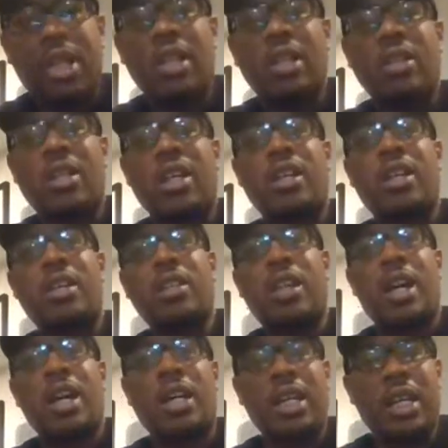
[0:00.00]
Like
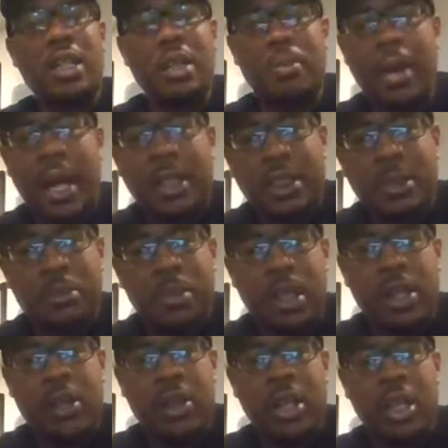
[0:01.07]
I can't imagine me
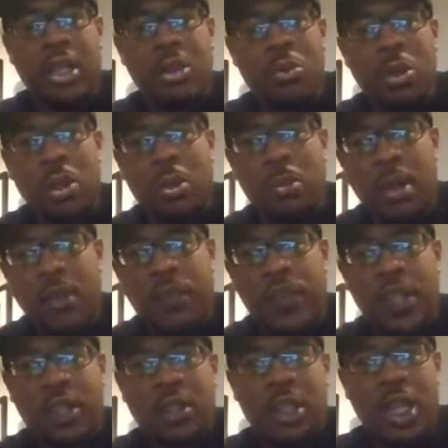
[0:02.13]
or any one of my
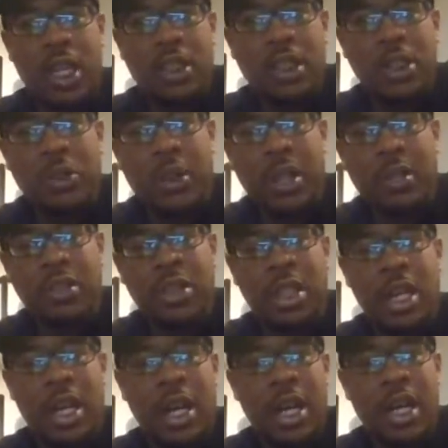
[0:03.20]
fellow content creators
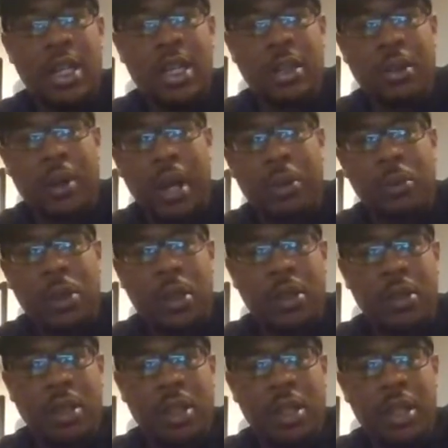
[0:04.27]
that I interact with
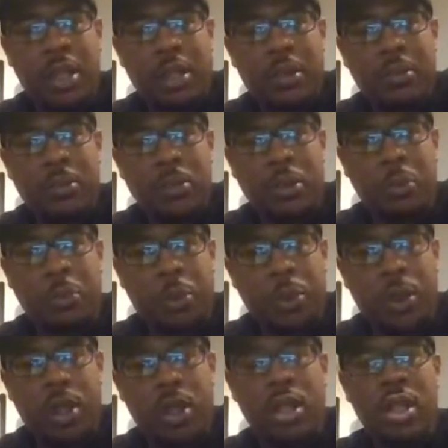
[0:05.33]
and
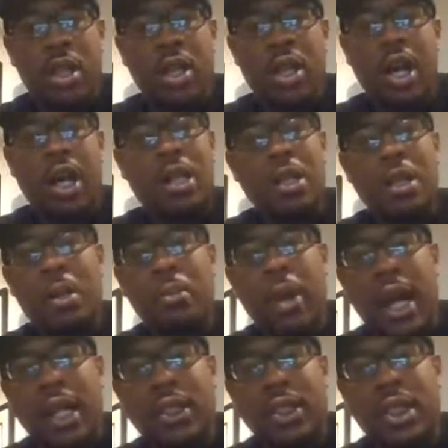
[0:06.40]
support. I couldn't
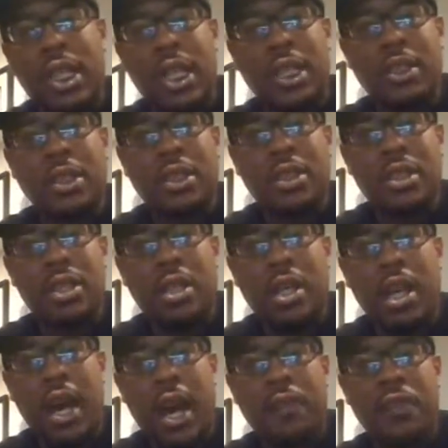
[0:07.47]
imagine us
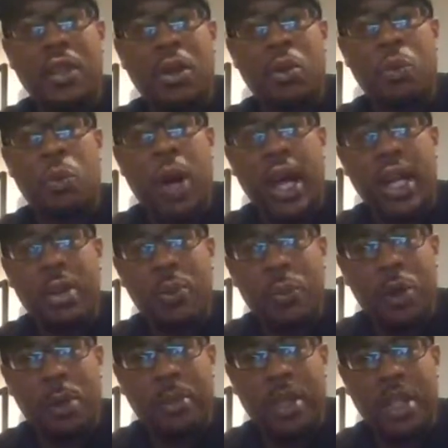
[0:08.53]
having a white
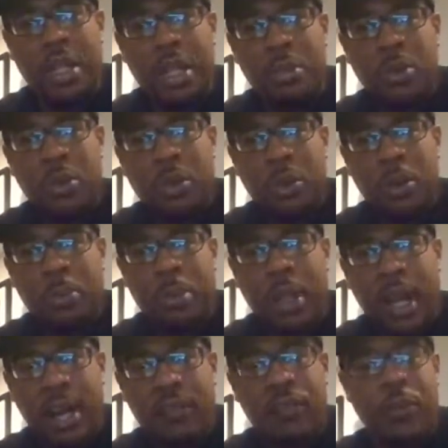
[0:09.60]
woman come on our
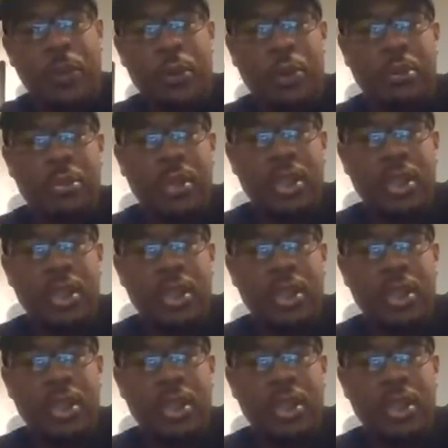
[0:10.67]
platform